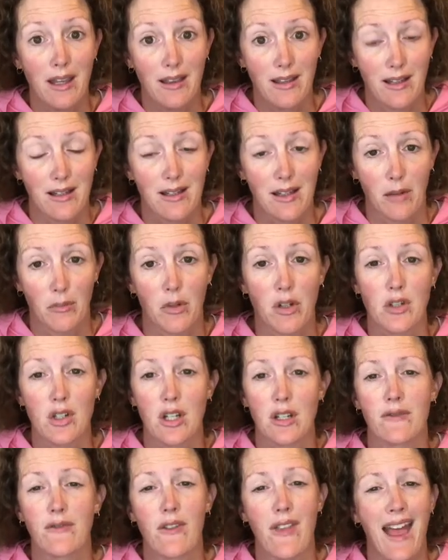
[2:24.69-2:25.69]
the summer
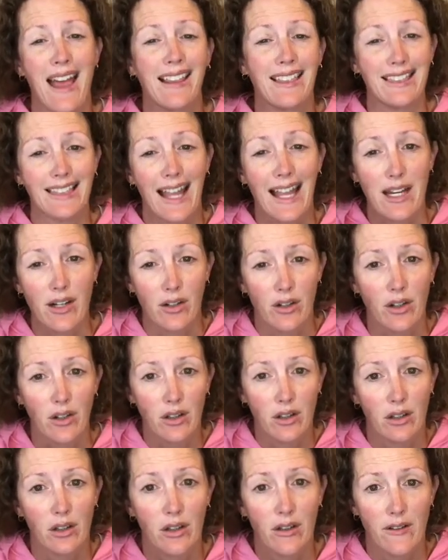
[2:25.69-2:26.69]
just for that lighter
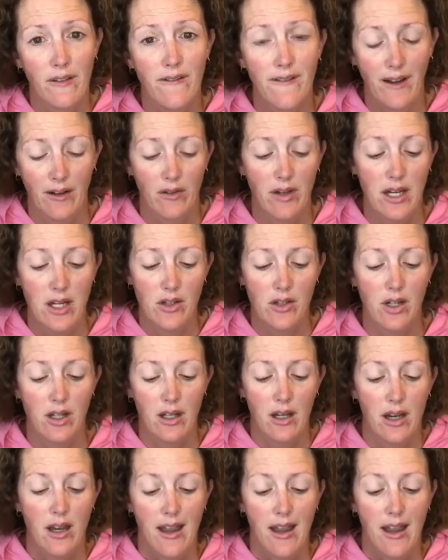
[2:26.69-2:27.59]
foundation.